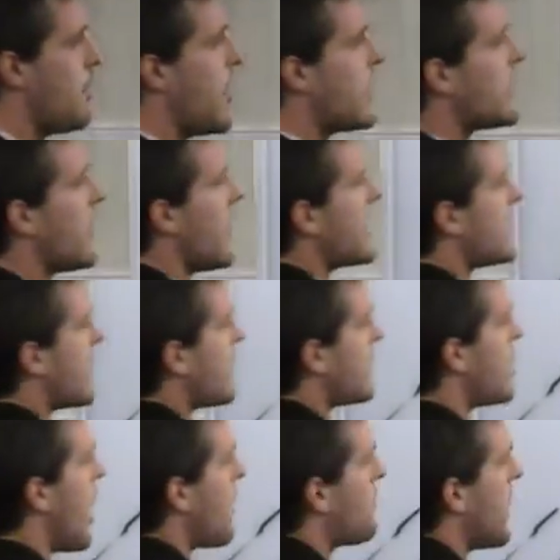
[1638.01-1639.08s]
But nonetheless,
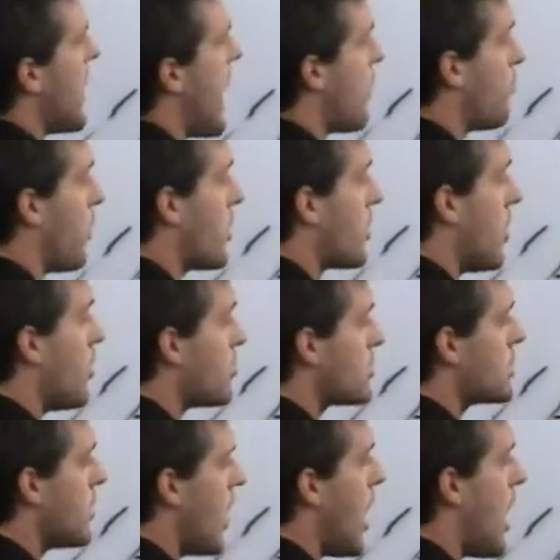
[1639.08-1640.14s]
they had
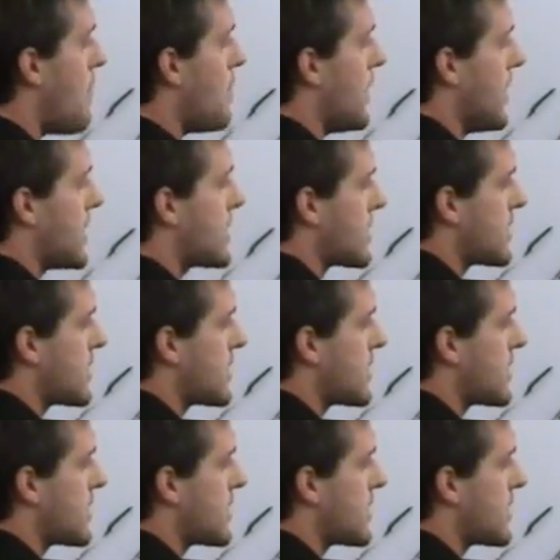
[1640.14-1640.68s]
those obelisks.